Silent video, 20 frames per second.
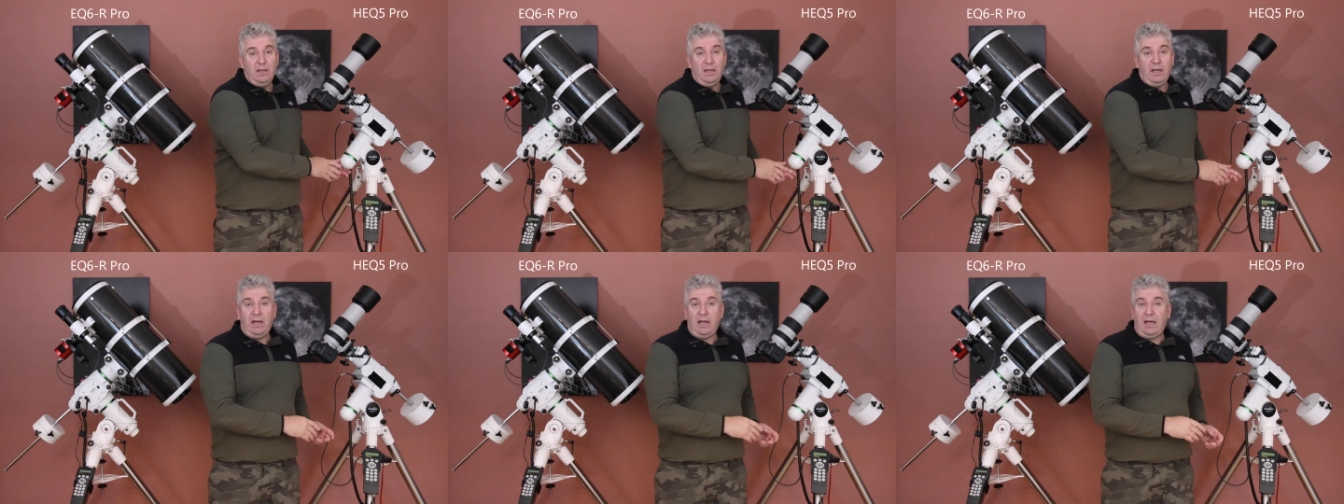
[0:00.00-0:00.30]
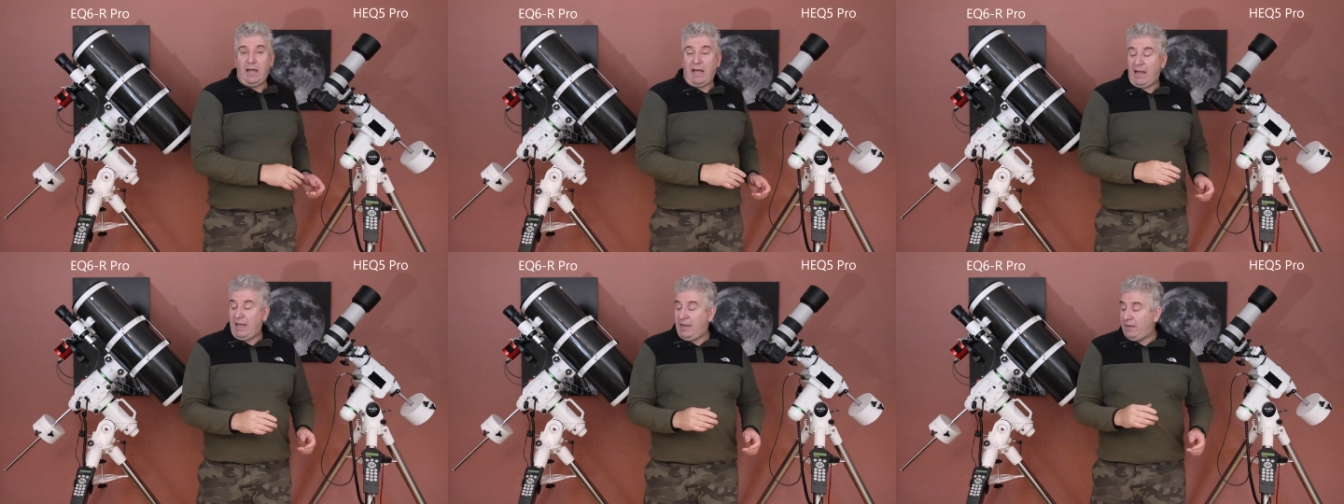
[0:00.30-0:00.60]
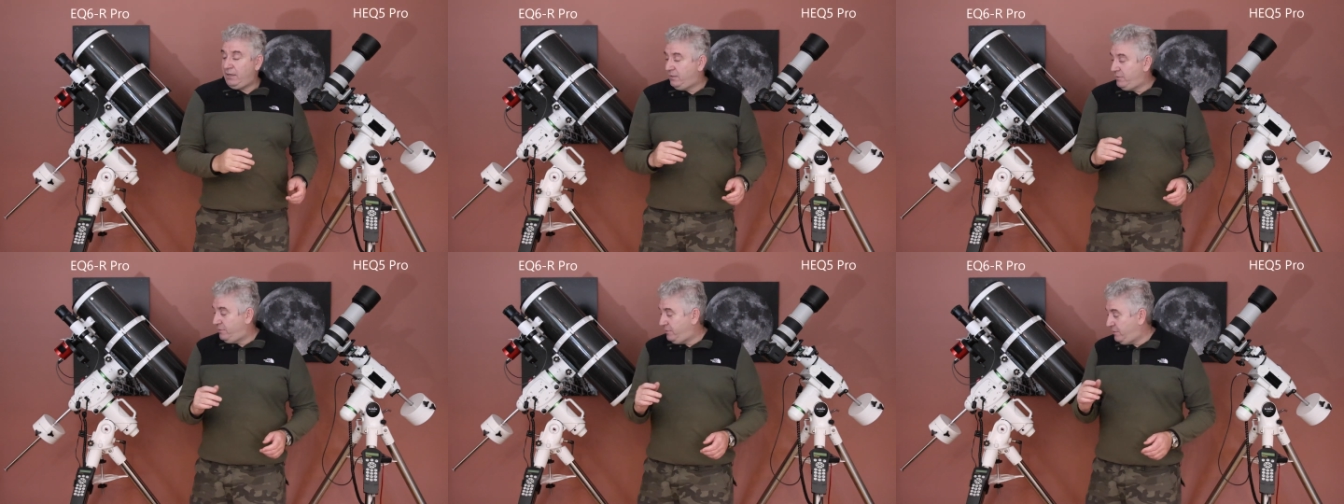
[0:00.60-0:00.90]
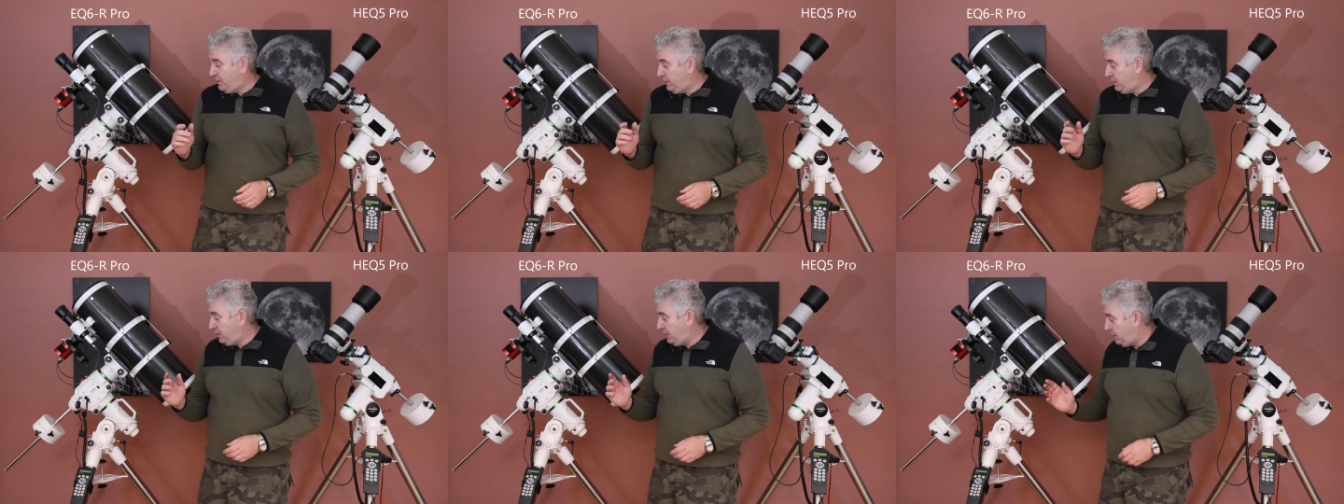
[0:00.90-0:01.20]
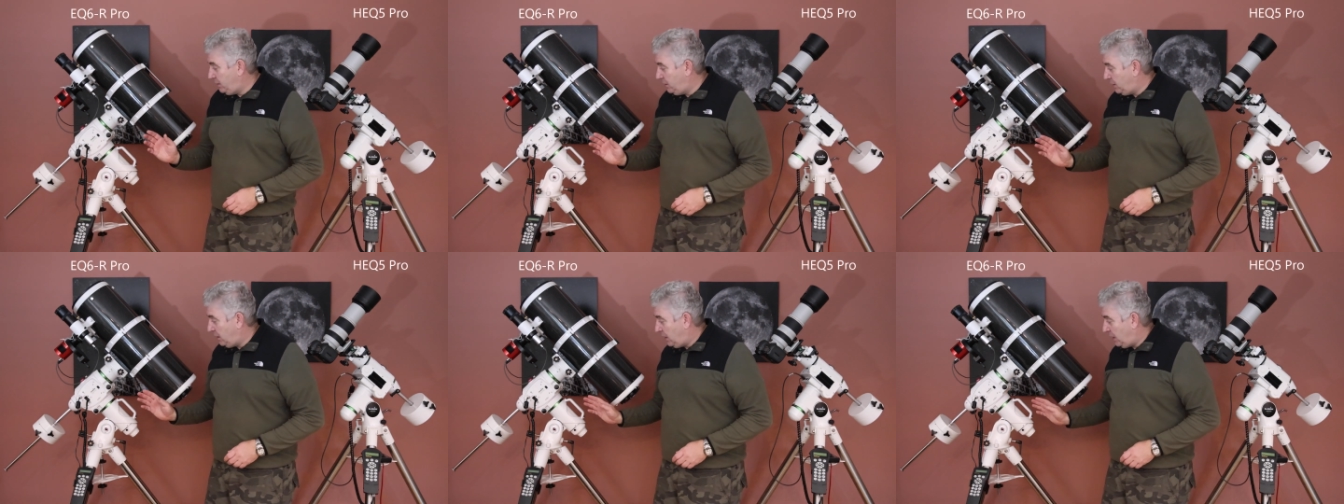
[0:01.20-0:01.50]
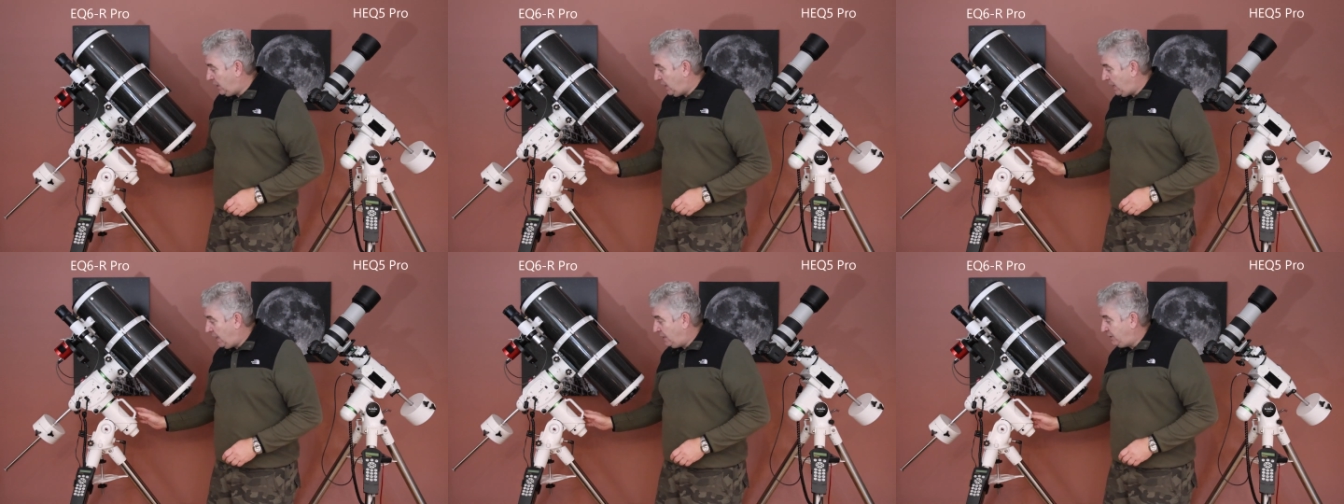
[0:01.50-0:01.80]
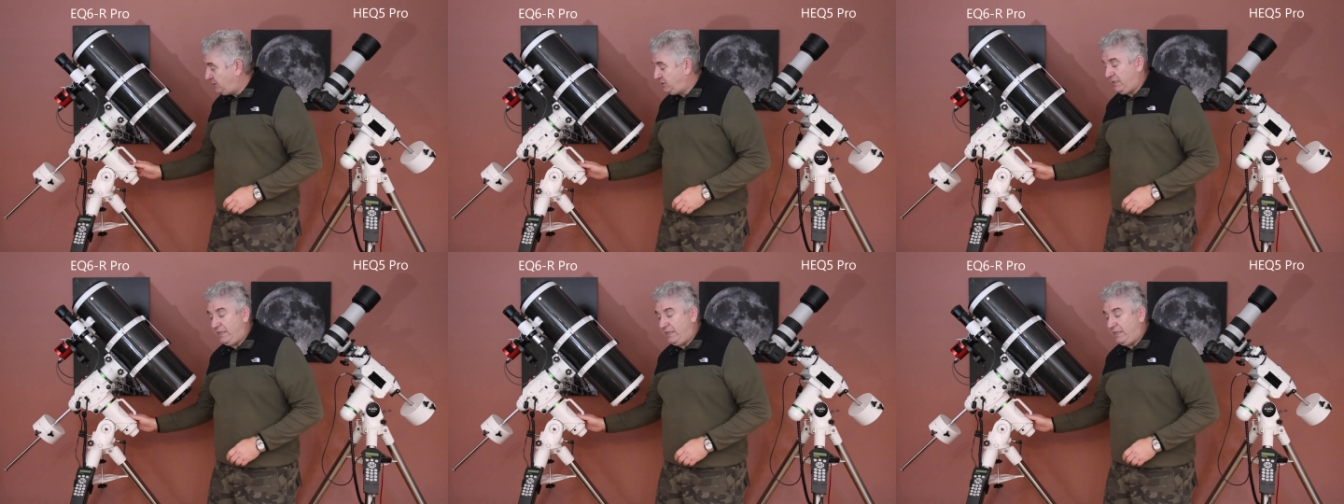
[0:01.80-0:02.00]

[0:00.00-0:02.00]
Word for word: uh, and the uh,